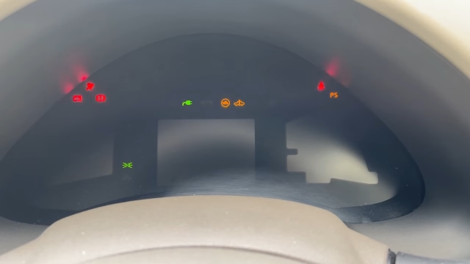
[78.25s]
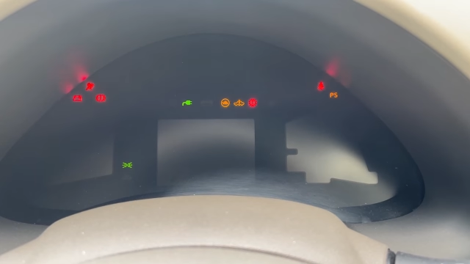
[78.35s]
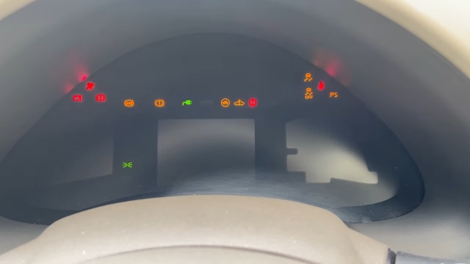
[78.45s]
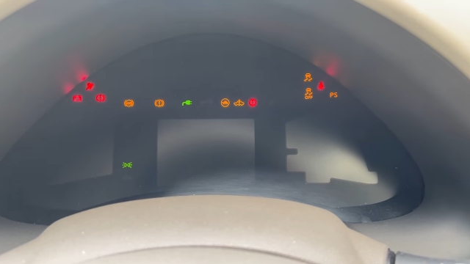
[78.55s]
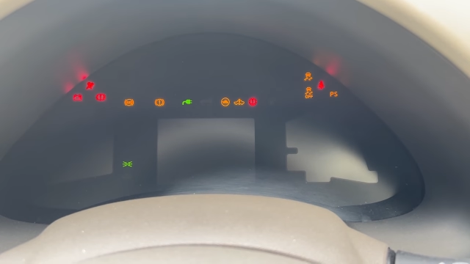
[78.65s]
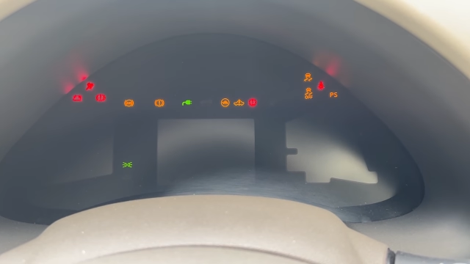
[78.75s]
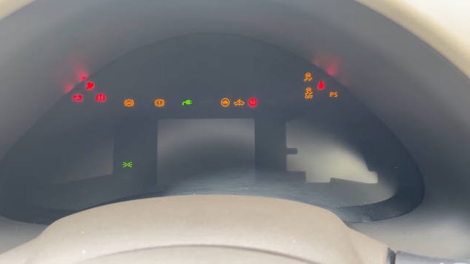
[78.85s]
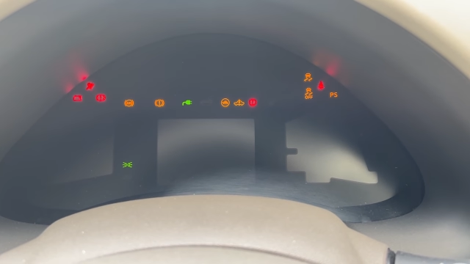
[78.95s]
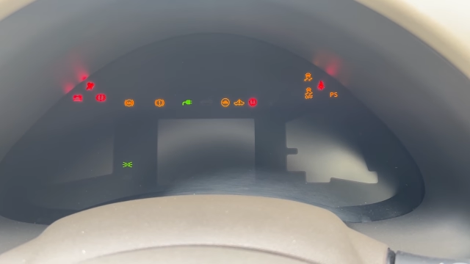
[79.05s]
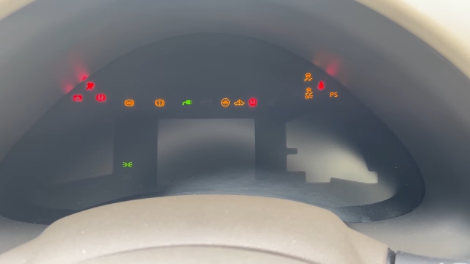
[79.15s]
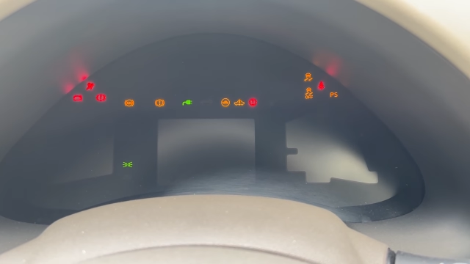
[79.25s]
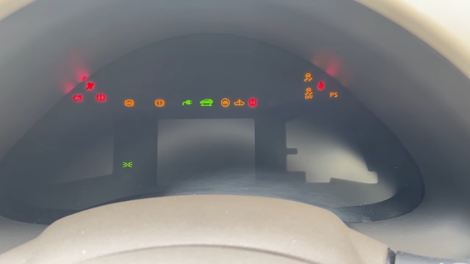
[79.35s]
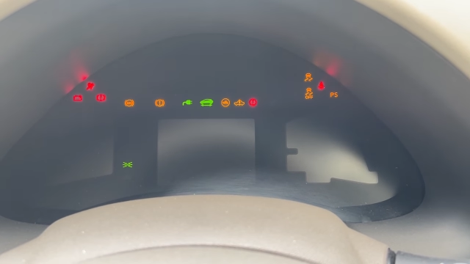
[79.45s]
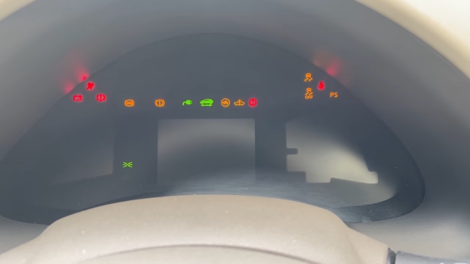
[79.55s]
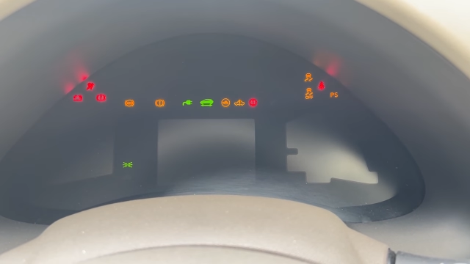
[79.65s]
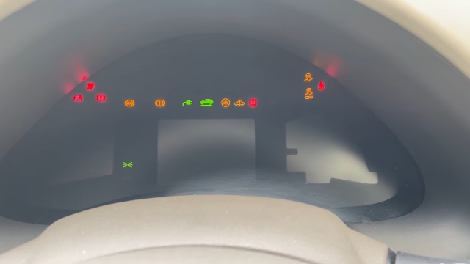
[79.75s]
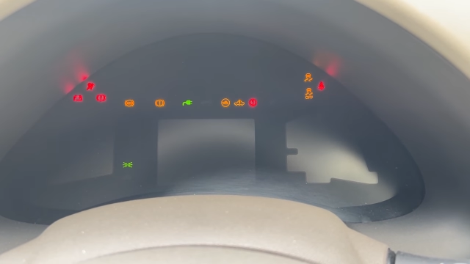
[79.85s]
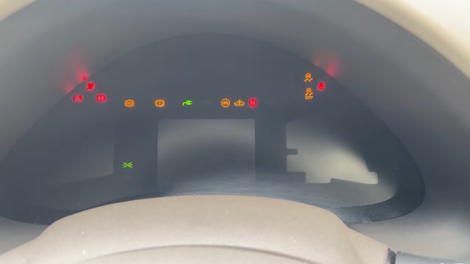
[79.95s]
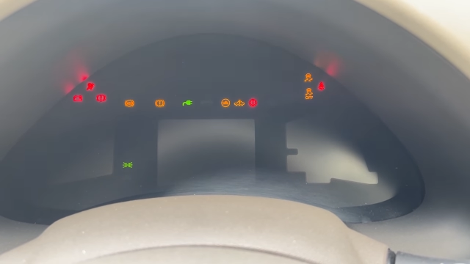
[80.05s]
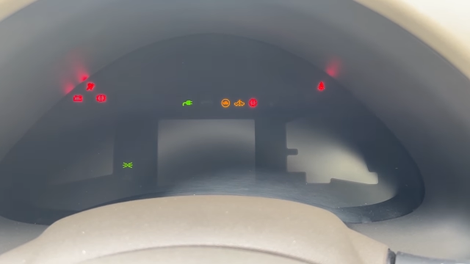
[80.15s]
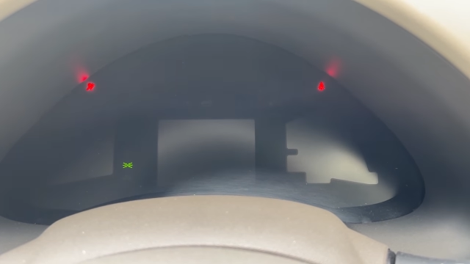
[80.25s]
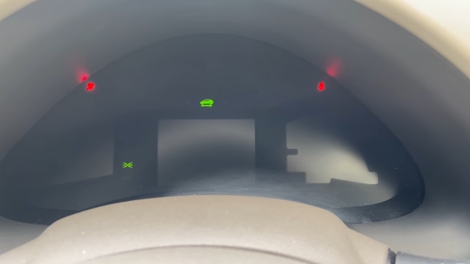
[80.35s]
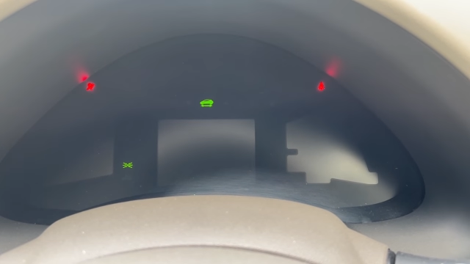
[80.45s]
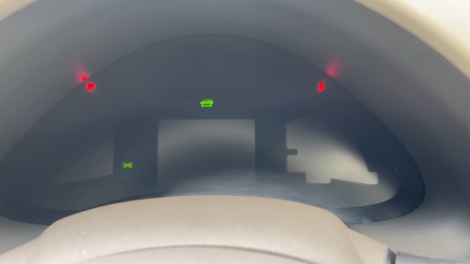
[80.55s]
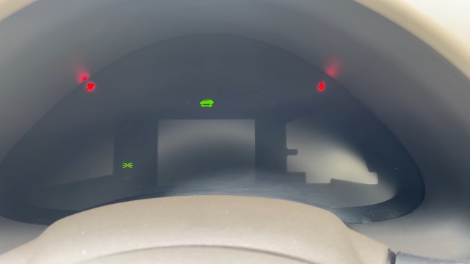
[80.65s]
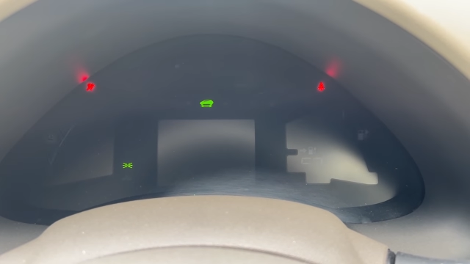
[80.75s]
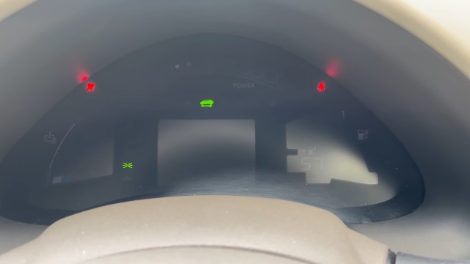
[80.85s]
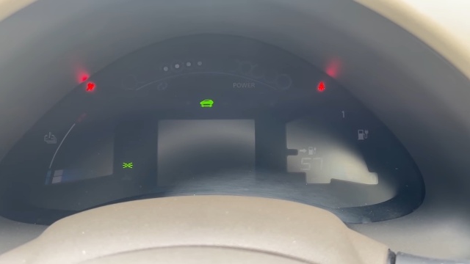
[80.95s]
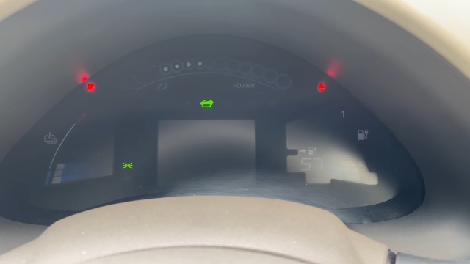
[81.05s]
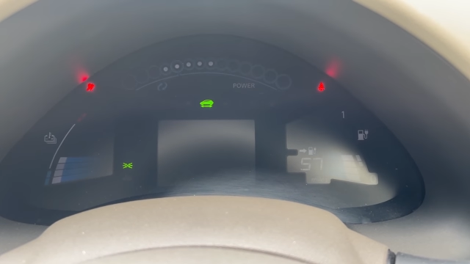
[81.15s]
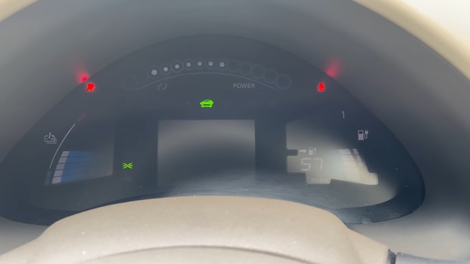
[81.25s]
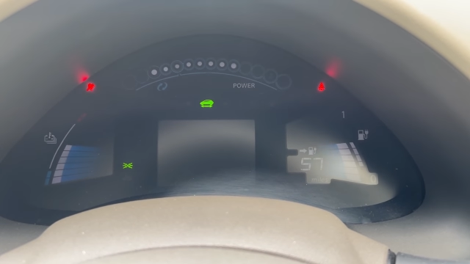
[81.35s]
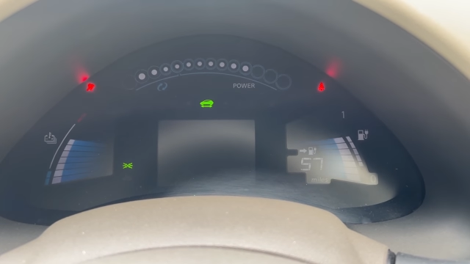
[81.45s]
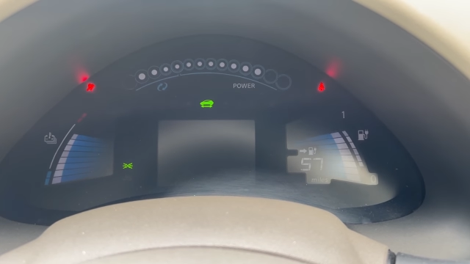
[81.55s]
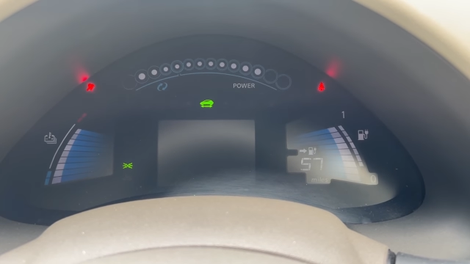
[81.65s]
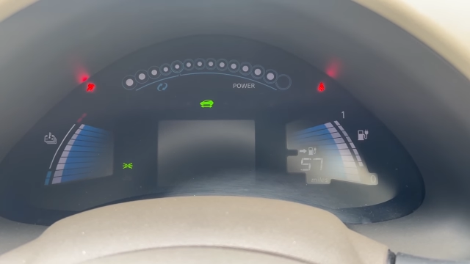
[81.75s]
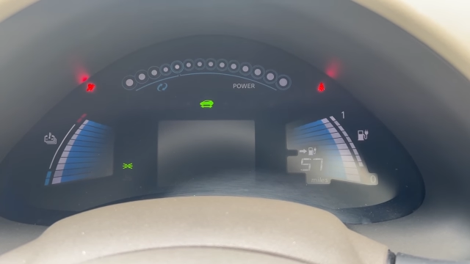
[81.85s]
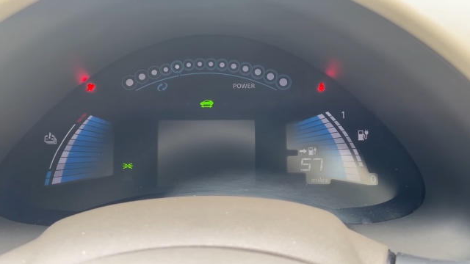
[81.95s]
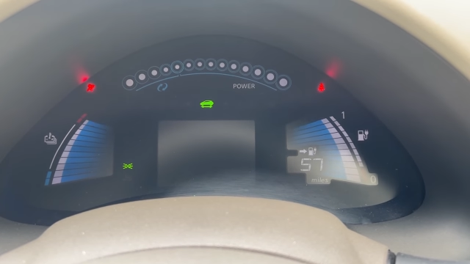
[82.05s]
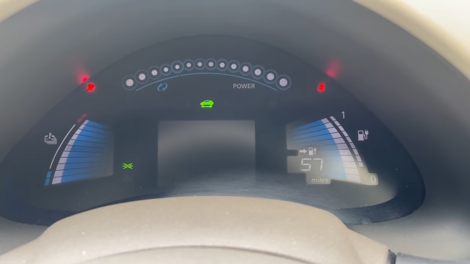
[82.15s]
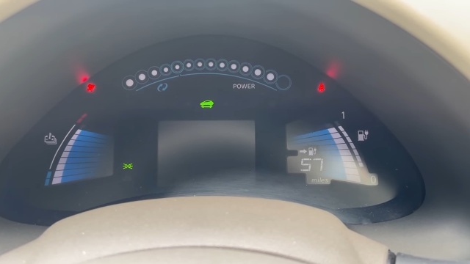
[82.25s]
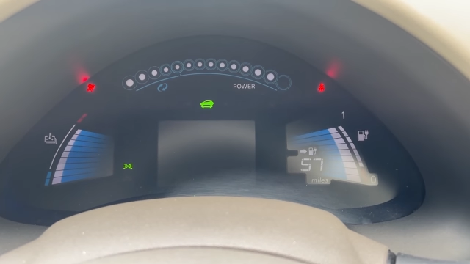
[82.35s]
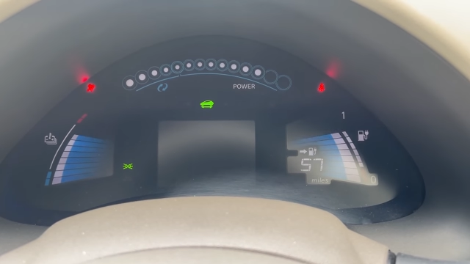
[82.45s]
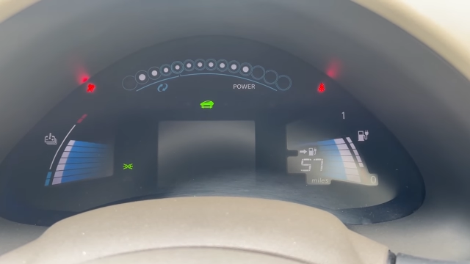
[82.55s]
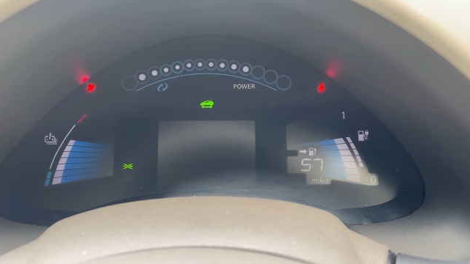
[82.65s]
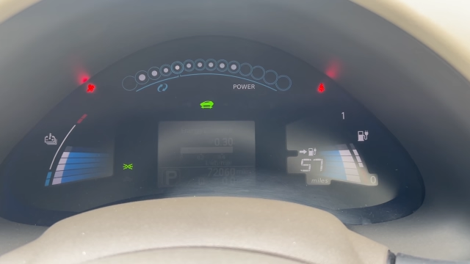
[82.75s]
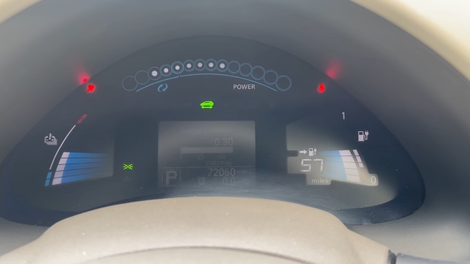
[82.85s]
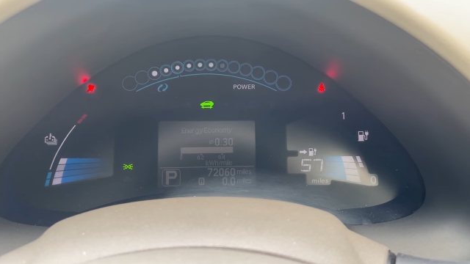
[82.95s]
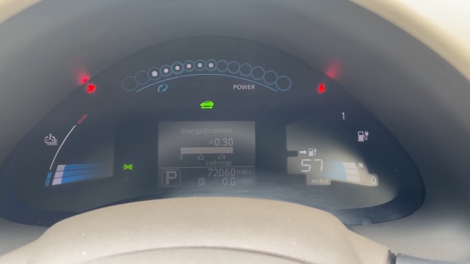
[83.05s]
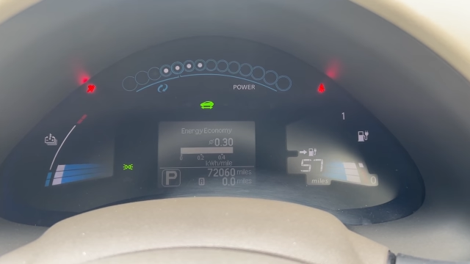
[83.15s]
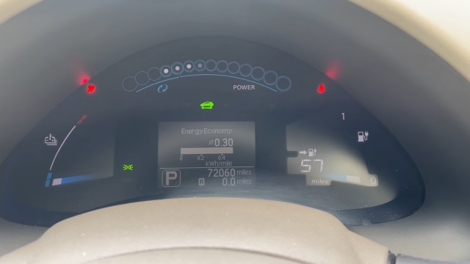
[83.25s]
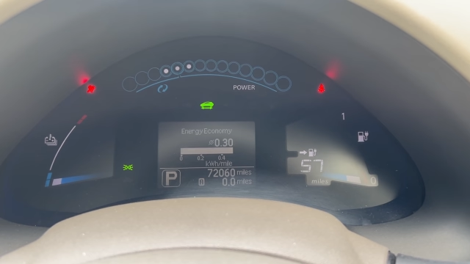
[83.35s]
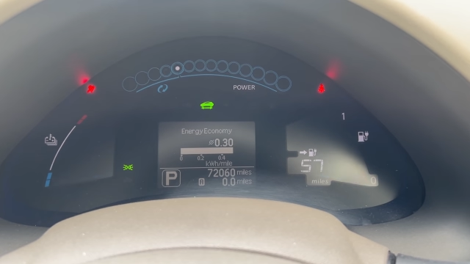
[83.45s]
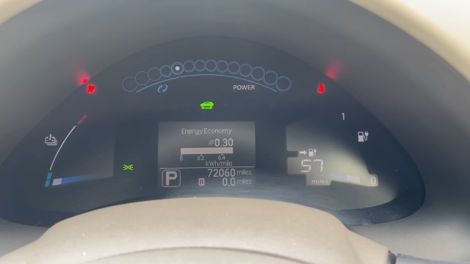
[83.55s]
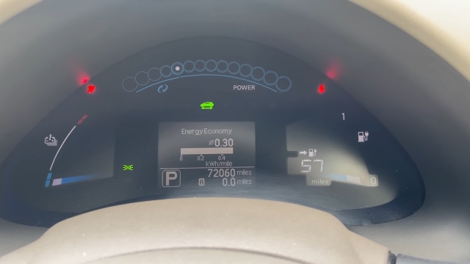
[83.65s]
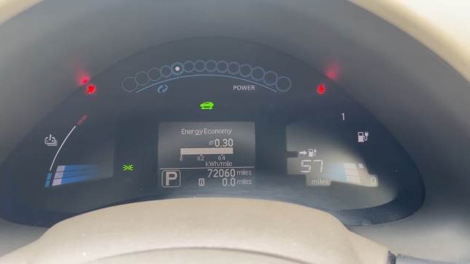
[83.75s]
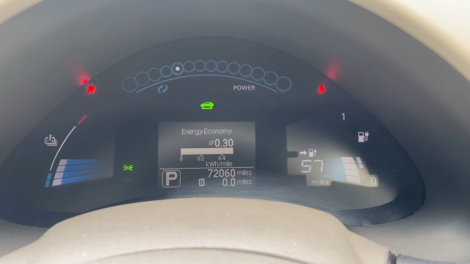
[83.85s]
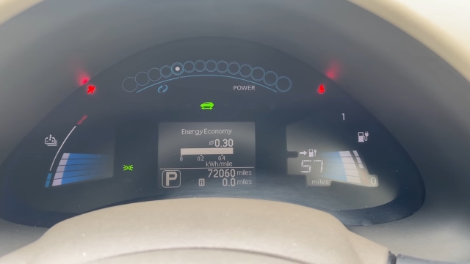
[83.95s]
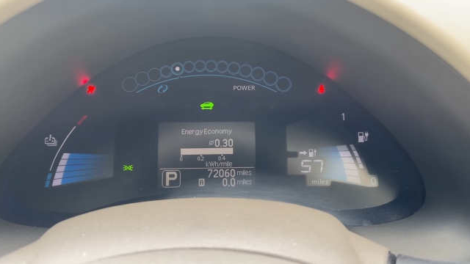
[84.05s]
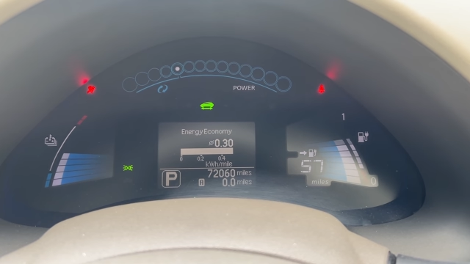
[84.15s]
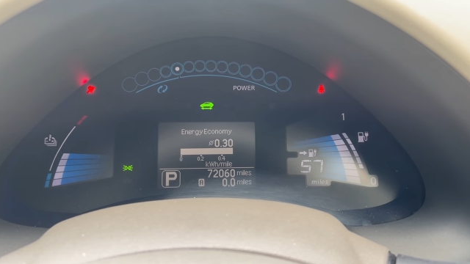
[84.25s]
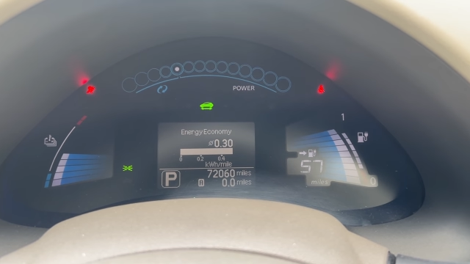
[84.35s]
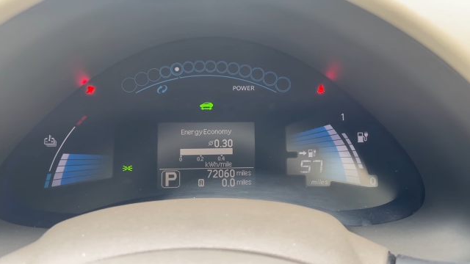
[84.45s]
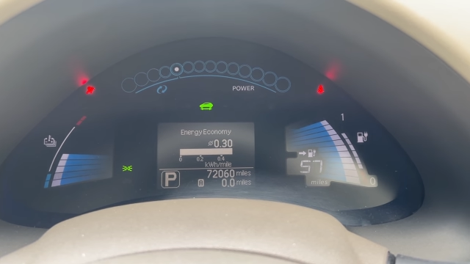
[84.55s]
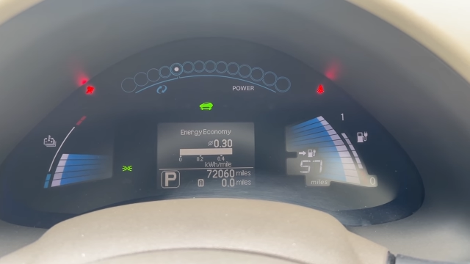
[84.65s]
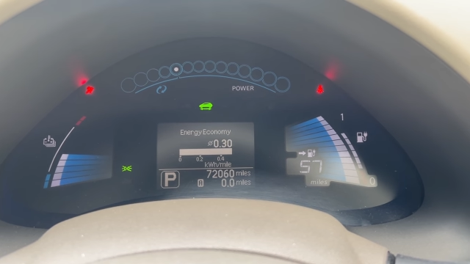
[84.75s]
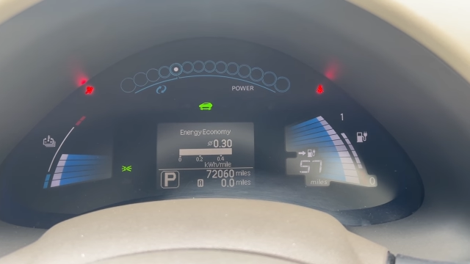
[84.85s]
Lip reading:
Nobody's mouth can be seen.